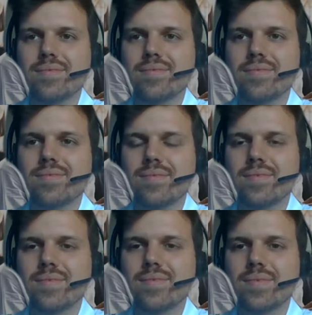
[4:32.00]

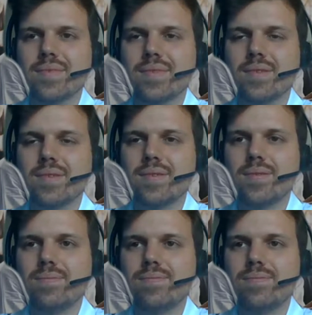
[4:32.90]

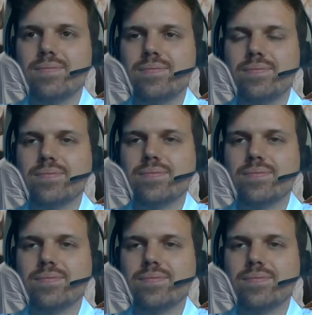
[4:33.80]
[no speech]